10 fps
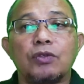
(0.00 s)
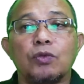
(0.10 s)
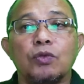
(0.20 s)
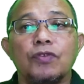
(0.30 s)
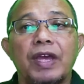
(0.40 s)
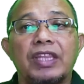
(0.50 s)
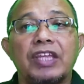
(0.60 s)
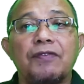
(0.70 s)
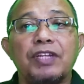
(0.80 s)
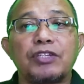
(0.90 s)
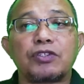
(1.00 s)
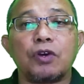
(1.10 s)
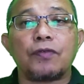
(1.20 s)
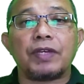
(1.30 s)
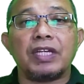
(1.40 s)
to effectively
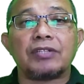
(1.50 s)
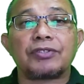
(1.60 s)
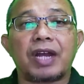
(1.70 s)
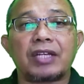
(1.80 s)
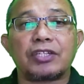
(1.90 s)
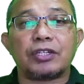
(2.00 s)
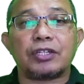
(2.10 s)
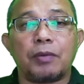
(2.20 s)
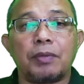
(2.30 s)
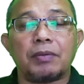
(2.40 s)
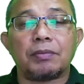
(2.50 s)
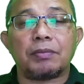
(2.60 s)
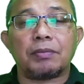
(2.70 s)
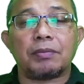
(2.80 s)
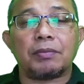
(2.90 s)
solve ill-structured problems.